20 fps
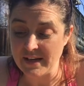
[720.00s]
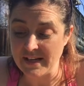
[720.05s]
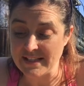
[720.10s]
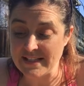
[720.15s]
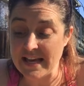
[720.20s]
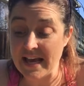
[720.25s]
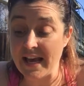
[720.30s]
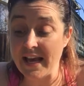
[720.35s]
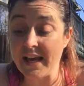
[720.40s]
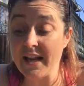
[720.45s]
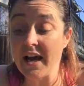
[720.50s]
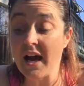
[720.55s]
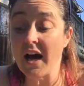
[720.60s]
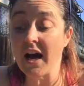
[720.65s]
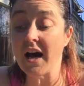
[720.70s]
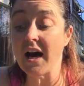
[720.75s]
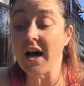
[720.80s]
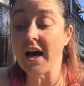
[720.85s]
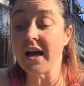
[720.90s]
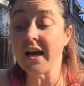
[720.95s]
head
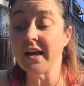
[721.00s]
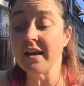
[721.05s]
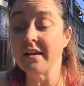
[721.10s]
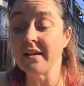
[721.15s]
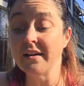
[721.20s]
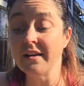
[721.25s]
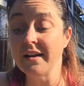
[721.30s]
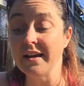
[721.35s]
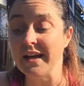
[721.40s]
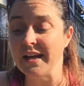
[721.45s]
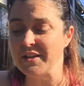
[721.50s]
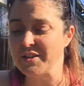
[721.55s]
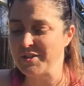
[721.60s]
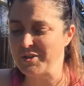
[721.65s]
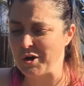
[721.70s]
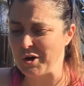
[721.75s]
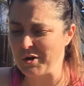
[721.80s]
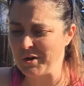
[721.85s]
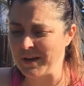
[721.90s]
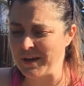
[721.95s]
high, its
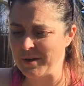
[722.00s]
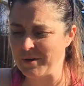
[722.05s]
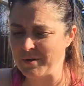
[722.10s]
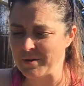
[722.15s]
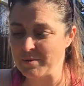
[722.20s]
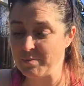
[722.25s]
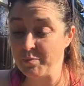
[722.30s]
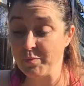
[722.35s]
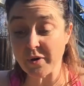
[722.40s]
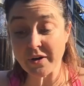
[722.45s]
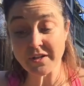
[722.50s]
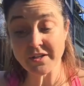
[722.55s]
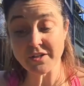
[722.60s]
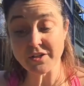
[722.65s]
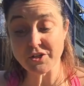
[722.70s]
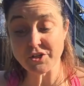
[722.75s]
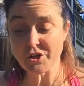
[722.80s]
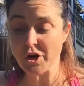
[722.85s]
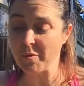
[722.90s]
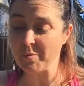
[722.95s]
dark ears pricked
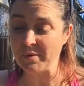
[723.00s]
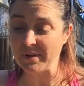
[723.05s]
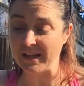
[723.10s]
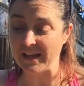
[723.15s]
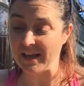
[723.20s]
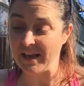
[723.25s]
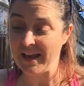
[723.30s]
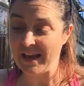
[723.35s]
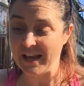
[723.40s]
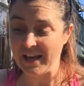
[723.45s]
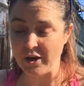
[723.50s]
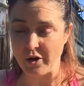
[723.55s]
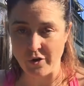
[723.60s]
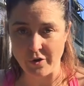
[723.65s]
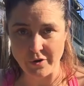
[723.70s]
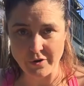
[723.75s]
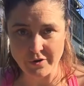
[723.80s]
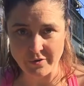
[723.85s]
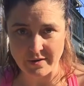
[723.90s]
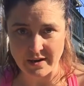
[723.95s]
sharply in
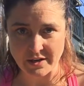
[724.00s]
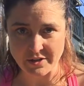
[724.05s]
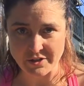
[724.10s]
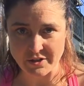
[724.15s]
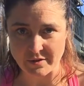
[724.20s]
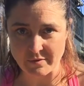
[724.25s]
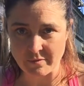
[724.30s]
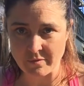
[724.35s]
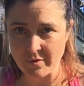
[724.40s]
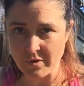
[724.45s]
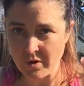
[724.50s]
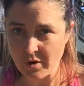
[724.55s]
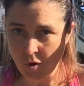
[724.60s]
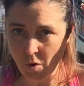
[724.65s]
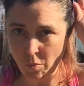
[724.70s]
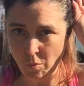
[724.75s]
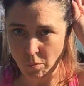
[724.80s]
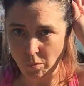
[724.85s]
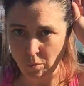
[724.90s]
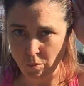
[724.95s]
her direction.
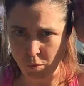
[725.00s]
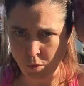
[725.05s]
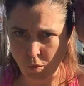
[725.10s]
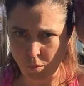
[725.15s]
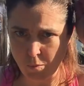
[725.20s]
Whoop.